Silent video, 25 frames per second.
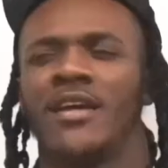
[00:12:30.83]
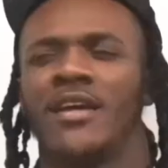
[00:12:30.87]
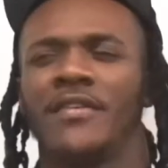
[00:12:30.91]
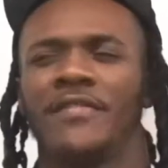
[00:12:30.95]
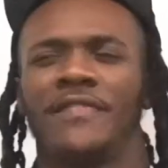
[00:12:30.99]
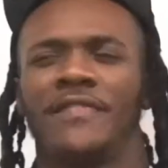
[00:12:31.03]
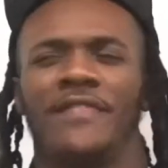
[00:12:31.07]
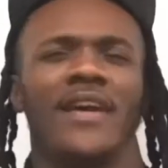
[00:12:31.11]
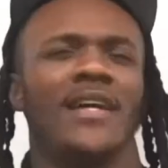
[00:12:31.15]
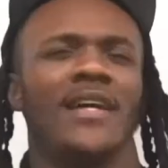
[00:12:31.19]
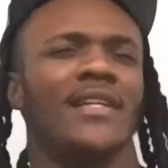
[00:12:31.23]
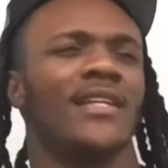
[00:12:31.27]

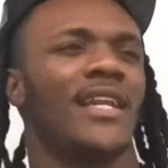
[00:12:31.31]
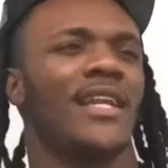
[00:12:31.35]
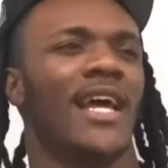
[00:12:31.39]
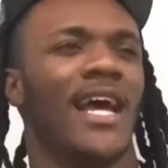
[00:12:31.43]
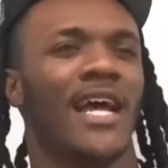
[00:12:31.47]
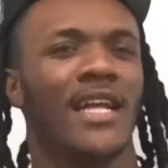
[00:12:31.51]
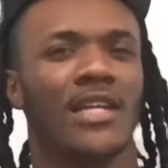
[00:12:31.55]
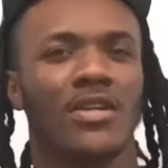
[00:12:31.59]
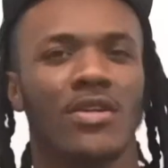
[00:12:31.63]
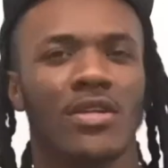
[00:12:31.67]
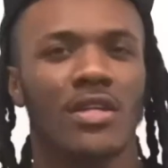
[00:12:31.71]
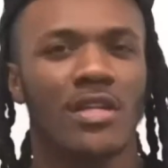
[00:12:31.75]
Fuck did
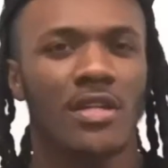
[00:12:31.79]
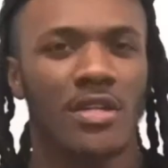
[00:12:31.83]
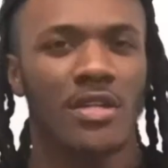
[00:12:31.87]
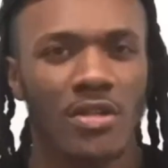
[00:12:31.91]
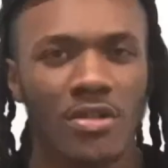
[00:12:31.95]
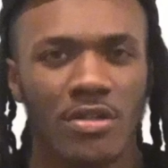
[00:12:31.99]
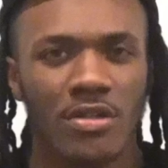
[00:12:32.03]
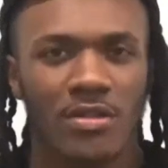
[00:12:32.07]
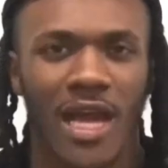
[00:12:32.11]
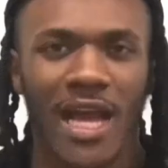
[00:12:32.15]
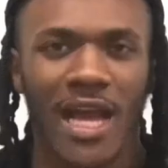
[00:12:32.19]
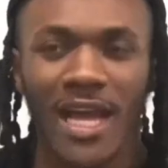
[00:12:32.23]
I do to
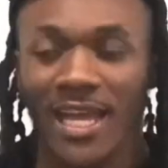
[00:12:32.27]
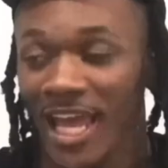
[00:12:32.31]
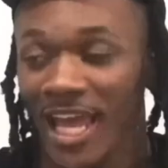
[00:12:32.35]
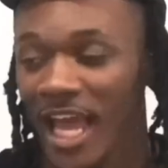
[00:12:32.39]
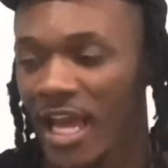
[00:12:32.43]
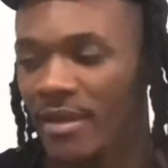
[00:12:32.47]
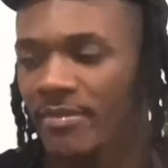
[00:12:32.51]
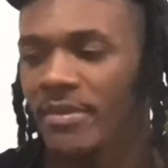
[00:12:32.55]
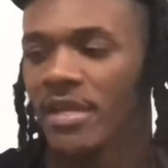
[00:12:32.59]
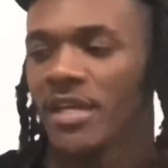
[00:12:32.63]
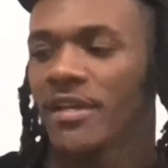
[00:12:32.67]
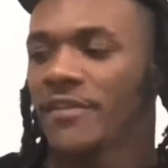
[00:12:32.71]
you? I
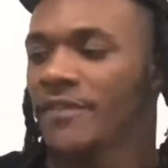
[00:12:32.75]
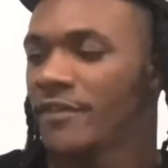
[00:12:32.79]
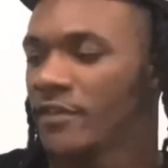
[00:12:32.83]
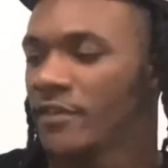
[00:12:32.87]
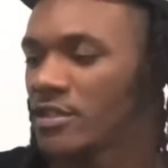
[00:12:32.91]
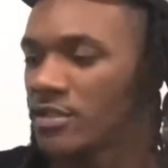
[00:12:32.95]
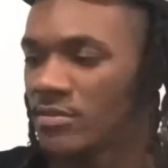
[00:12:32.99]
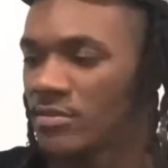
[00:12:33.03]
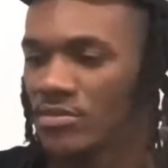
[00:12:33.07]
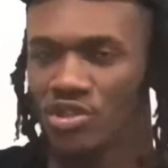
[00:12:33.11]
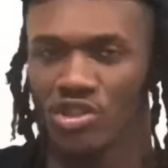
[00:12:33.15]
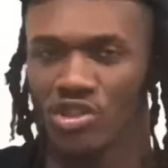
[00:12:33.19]
came in here
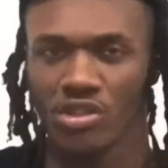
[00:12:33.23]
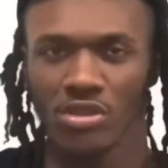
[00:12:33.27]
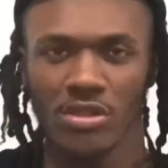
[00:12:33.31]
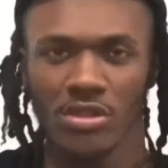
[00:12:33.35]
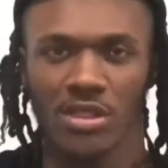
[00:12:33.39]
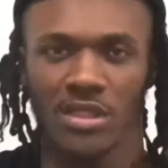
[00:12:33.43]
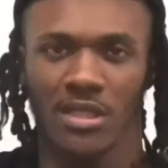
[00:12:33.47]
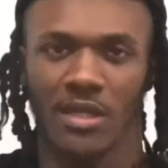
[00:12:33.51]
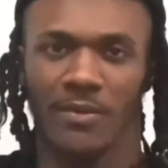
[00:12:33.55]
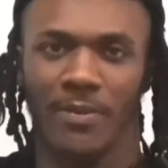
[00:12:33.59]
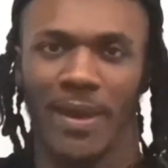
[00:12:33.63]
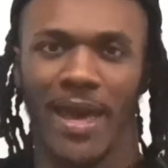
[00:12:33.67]
for some
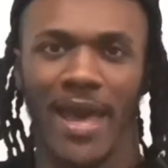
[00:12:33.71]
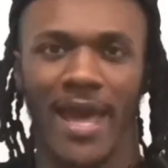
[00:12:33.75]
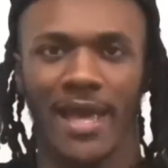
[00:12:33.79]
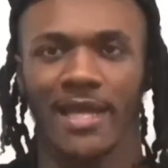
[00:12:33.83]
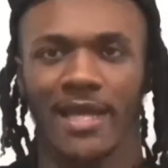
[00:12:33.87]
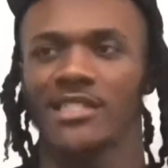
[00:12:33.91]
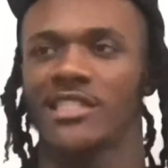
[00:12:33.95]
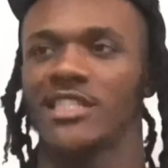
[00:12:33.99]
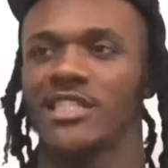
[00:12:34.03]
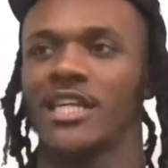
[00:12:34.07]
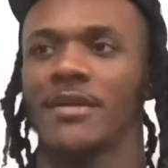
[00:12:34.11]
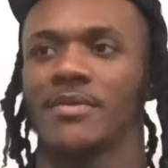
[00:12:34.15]
juice and a
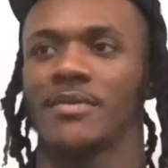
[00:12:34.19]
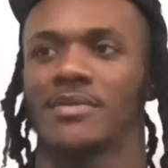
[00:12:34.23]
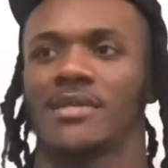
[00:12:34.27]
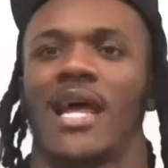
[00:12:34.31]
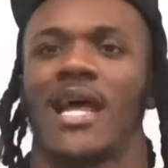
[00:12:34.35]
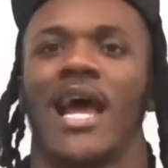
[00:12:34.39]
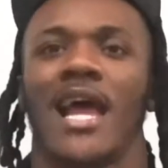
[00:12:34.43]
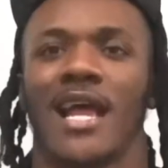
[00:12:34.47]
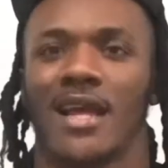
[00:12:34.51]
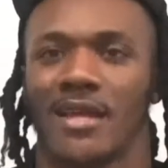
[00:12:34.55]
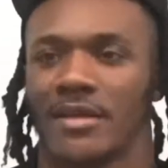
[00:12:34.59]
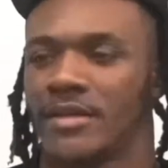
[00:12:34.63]
bag of chips.
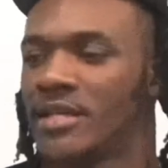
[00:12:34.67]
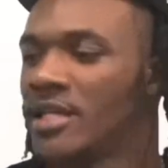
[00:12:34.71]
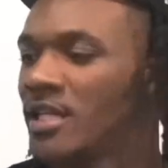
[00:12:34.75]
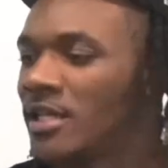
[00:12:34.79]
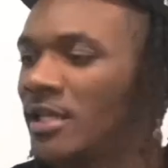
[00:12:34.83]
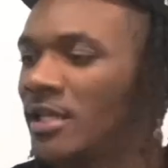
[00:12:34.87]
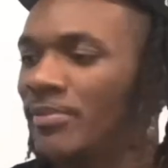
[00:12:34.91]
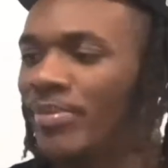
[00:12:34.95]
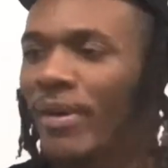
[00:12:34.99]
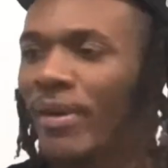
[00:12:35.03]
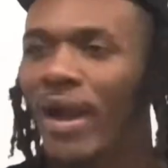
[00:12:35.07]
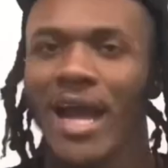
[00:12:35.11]
Like
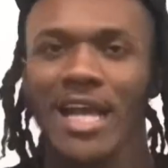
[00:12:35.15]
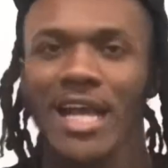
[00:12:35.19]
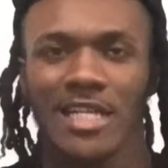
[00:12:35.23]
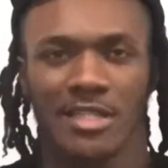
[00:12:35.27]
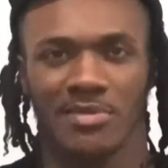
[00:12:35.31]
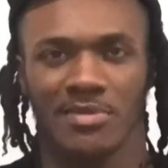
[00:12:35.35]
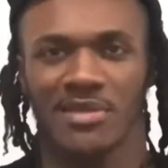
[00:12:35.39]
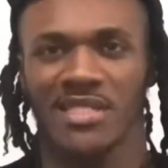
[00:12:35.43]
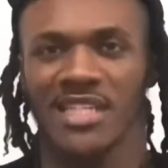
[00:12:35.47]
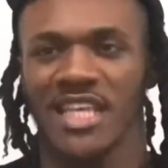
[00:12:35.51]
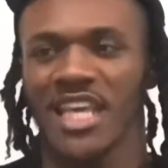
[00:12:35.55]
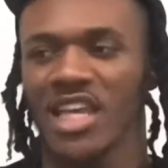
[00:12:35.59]
probably
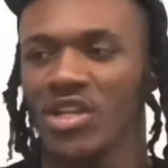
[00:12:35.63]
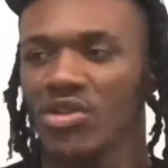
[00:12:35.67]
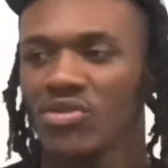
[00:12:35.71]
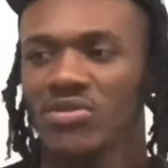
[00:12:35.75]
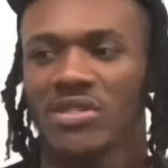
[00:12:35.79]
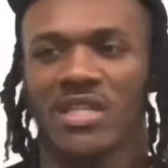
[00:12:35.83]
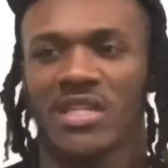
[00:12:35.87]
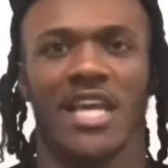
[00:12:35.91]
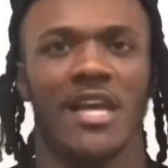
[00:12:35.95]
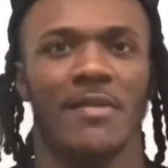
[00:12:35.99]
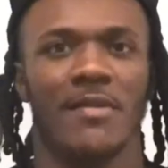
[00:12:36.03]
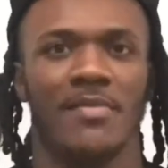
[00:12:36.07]
some
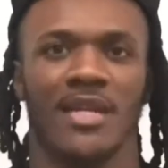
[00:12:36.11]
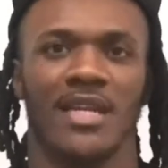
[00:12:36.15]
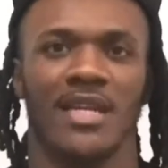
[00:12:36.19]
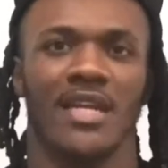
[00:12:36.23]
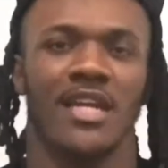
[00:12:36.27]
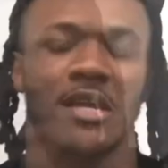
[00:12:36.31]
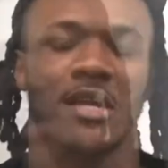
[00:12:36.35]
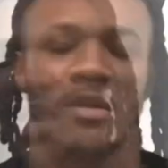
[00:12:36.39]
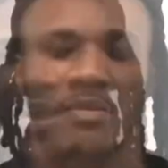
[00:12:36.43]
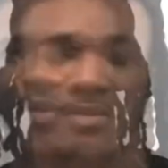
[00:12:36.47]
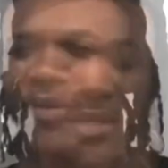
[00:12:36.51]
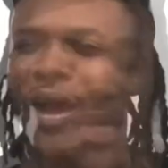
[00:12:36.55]
Skittles and M&M's.
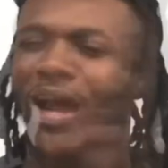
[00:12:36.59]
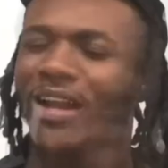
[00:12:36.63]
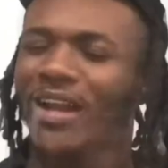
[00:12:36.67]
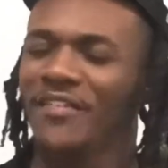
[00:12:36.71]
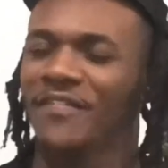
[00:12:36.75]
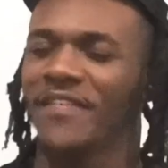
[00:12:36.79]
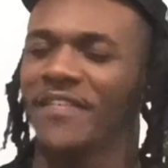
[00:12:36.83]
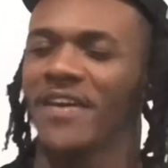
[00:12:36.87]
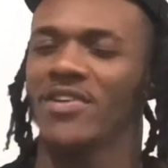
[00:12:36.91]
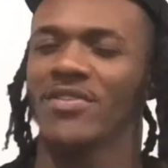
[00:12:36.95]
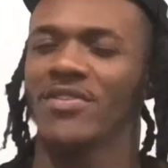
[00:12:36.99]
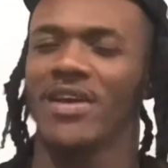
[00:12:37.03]
Uh-huh. How
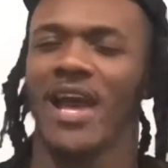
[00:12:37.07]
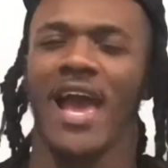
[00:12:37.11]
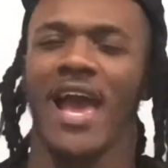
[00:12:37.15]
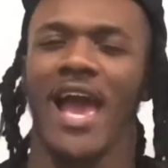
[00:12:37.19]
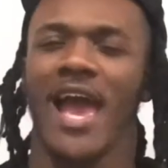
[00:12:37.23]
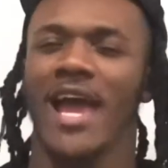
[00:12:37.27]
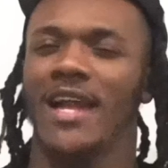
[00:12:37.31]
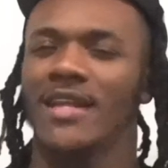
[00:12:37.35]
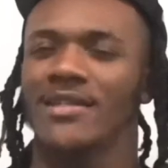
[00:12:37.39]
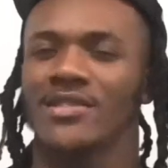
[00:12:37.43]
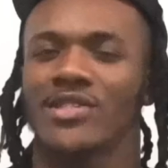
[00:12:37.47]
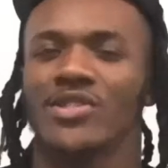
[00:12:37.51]
the fuck you got
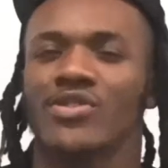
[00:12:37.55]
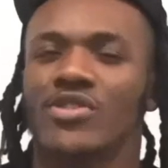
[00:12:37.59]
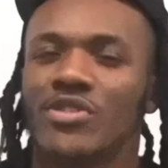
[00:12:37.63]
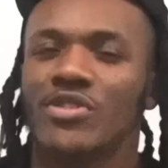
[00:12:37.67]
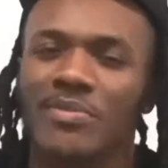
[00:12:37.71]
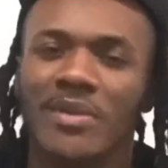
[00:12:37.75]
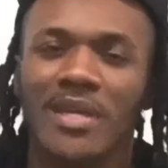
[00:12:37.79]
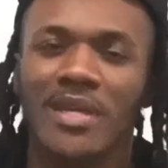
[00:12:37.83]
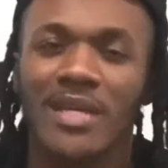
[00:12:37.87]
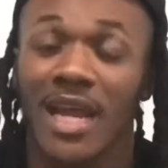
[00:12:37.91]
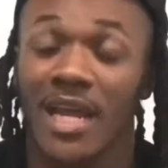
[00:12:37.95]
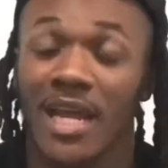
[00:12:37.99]
attitude
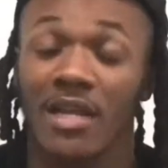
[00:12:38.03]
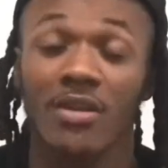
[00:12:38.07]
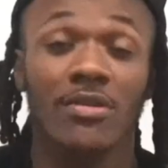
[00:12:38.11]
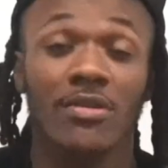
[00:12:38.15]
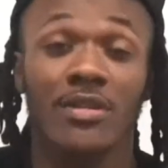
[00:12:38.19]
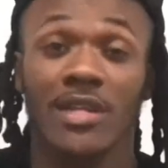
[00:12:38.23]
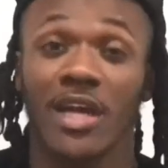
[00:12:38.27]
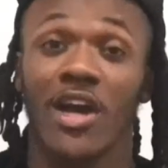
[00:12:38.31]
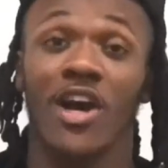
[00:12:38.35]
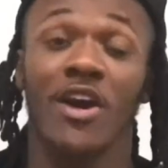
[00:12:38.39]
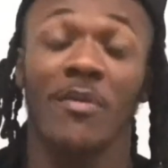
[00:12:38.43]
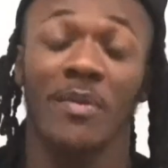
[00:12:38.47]
with me? Like
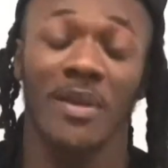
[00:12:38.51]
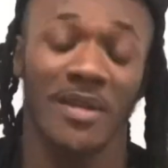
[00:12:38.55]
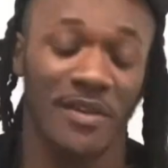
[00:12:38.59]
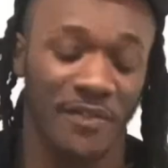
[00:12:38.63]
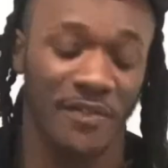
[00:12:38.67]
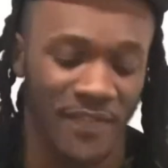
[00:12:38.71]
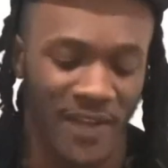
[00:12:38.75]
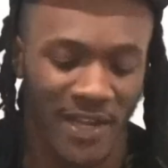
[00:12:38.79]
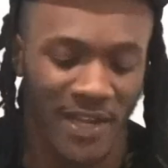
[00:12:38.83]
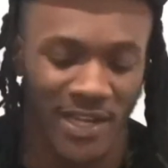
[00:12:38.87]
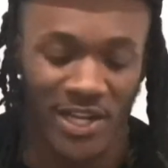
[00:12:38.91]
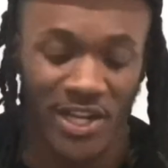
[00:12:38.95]
you throwing me
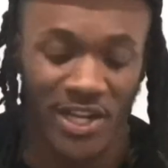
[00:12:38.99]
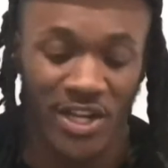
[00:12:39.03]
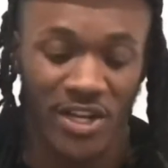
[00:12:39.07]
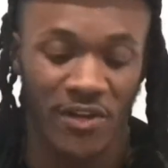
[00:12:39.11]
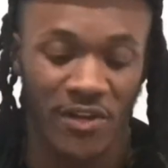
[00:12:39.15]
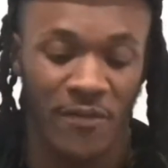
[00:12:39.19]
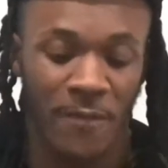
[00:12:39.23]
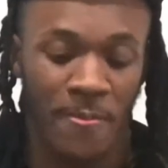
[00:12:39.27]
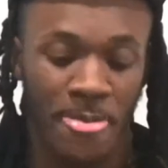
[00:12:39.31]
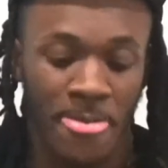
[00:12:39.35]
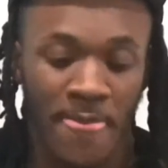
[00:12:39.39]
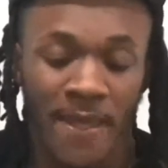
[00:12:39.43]
the fuck
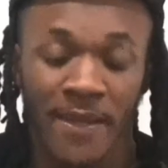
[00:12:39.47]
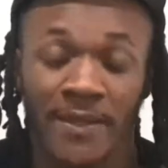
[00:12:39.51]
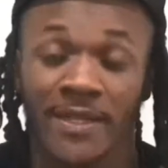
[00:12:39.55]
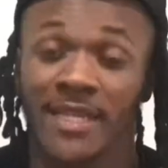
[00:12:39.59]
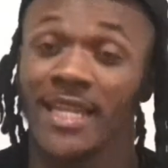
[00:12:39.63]
up.